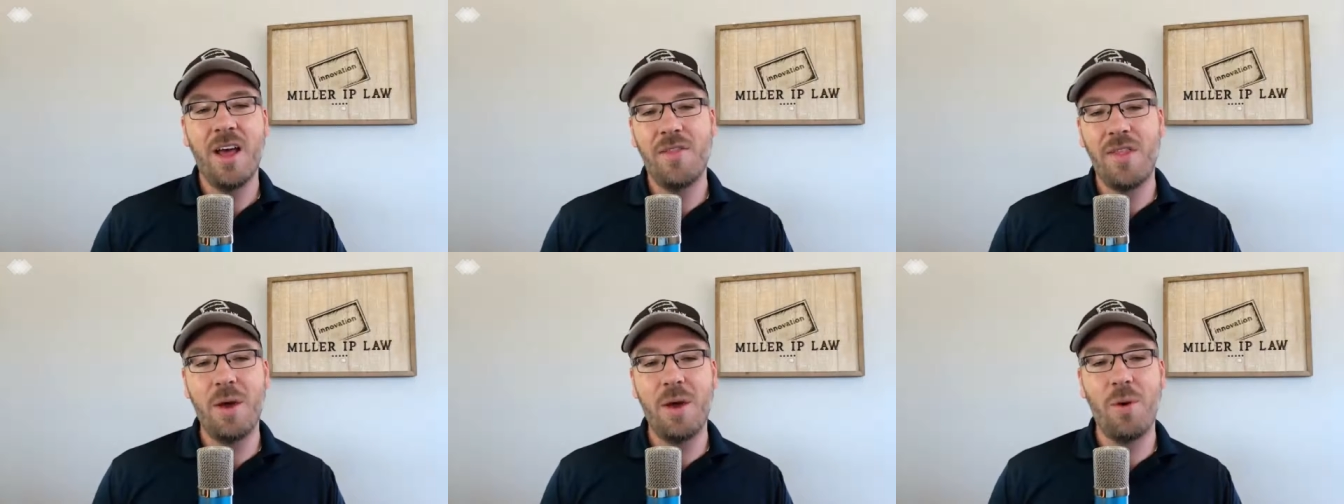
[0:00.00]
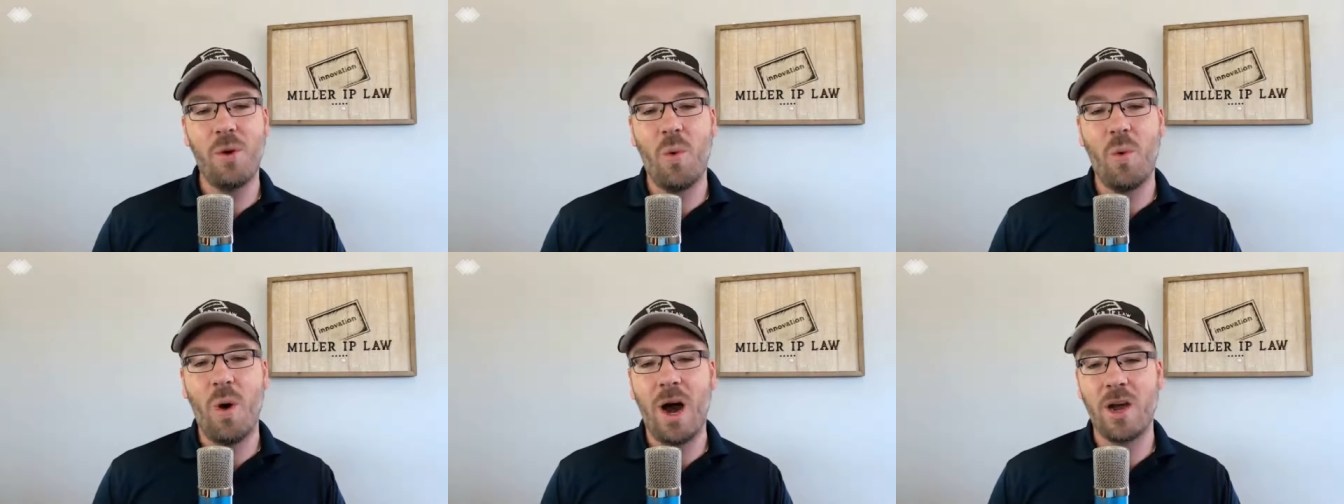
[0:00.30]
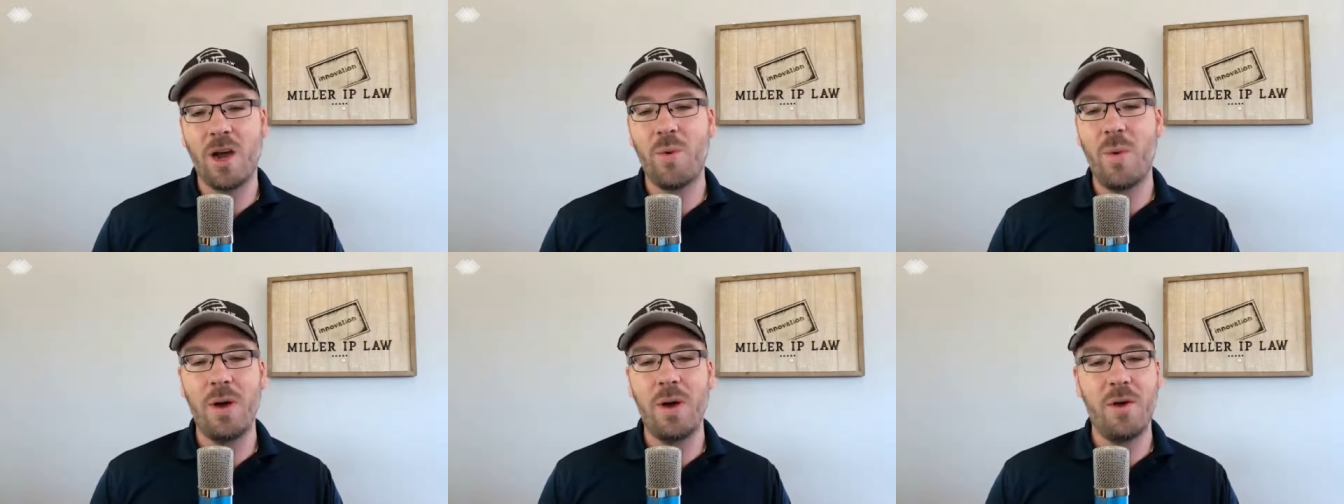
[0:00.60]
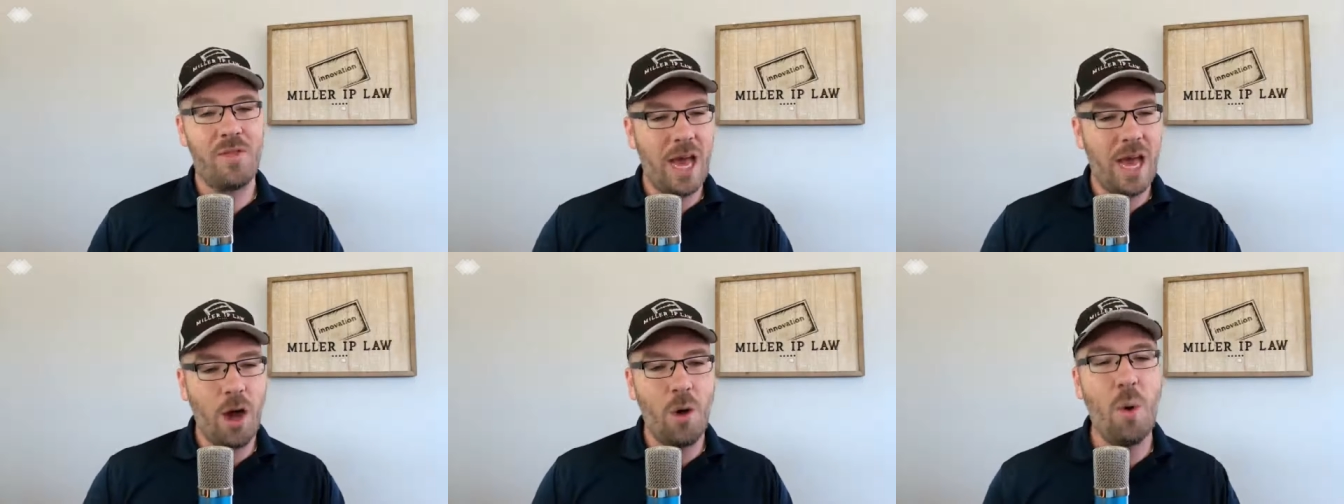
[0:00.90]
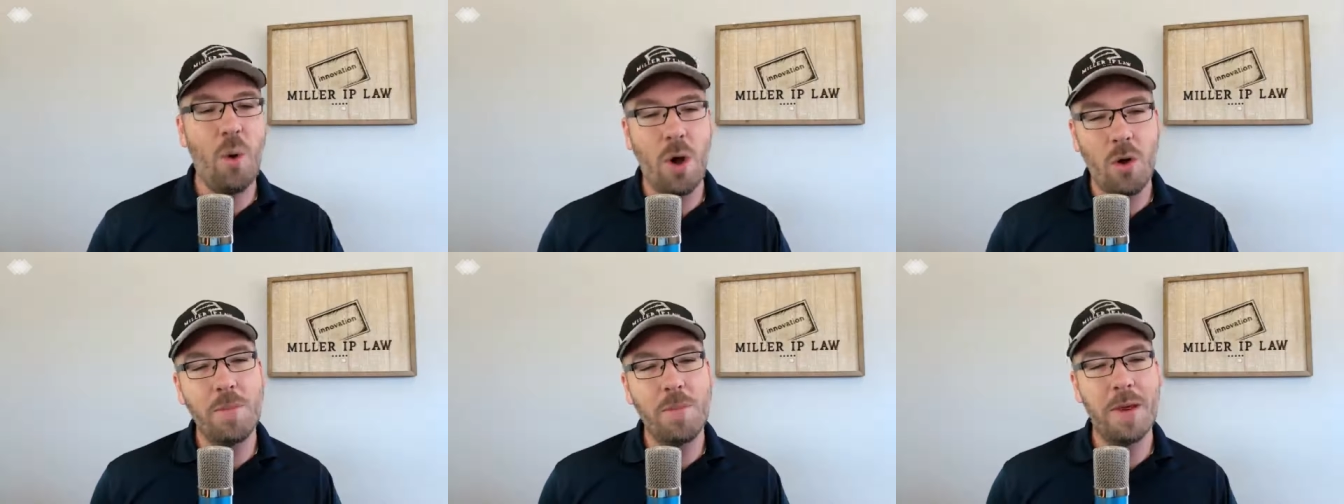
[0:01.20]
they would walk away without.
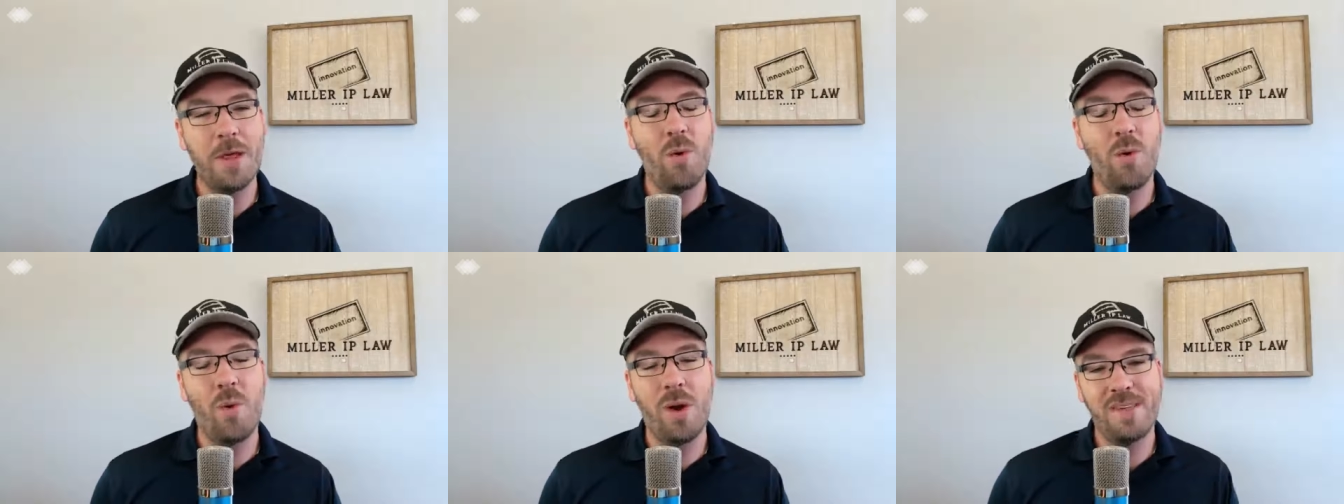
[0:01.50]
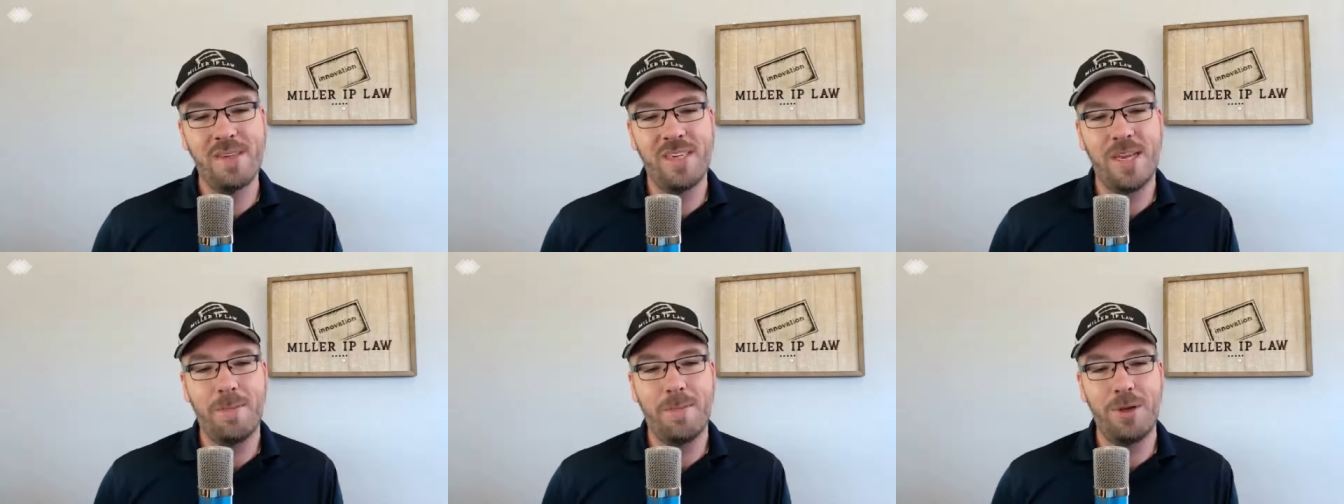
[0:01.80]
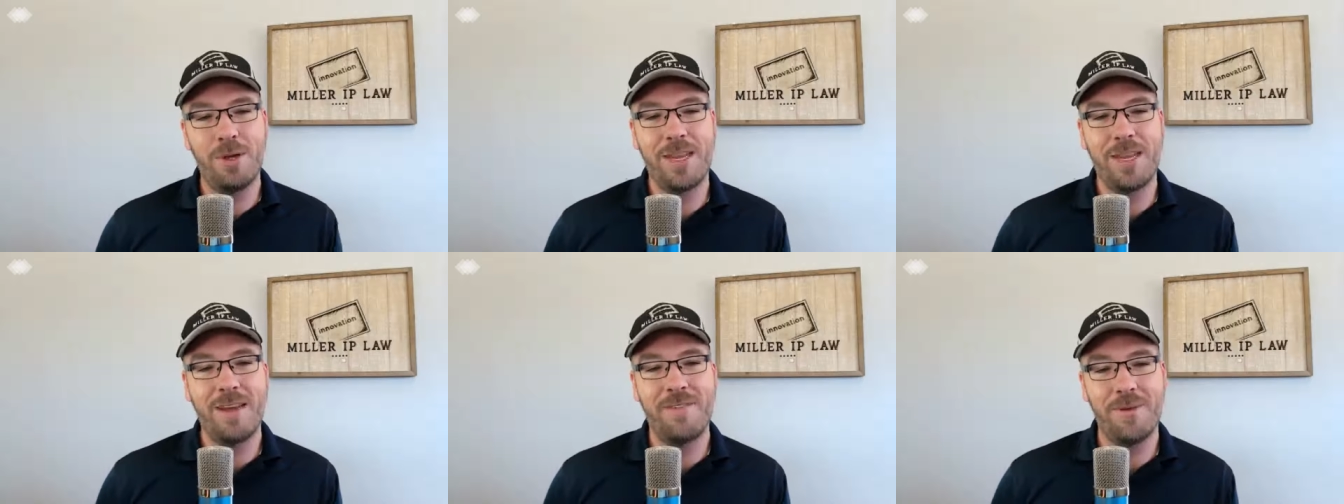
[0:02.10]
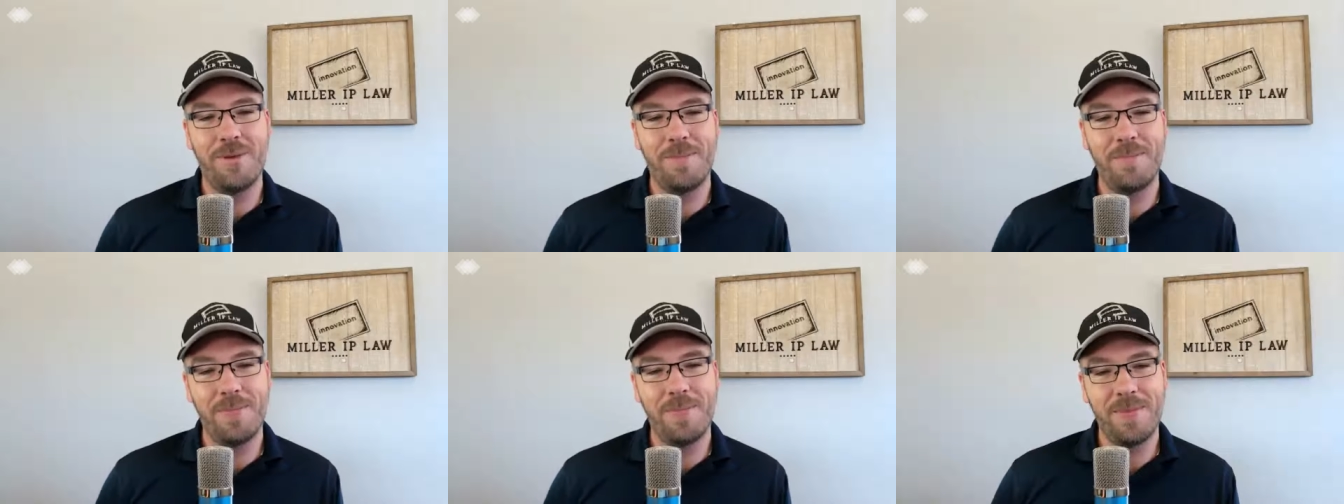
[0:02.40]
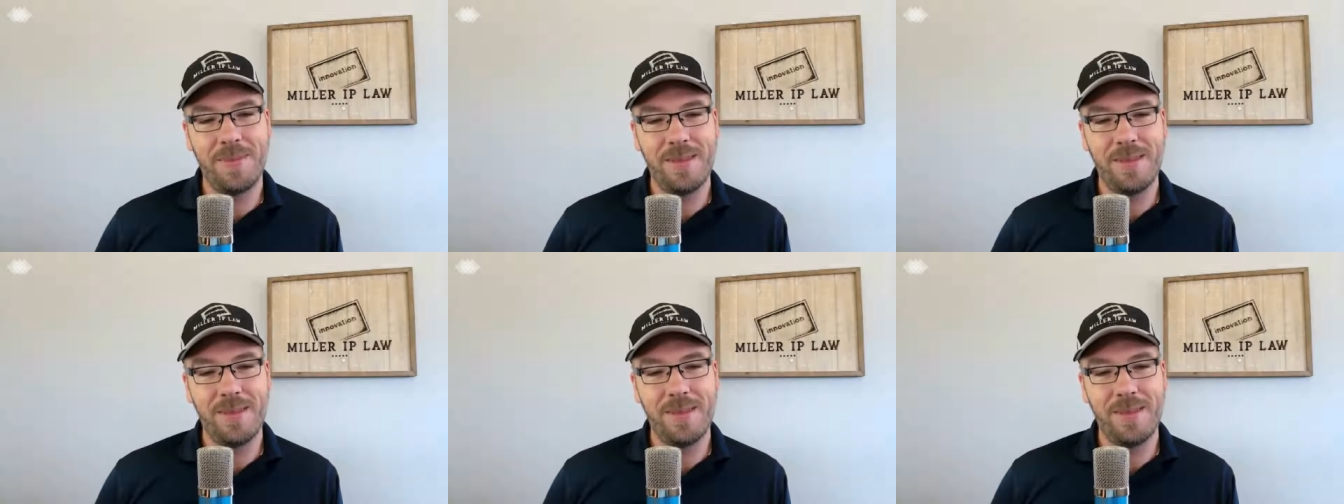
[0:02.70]
What would be the one tip you'd give them?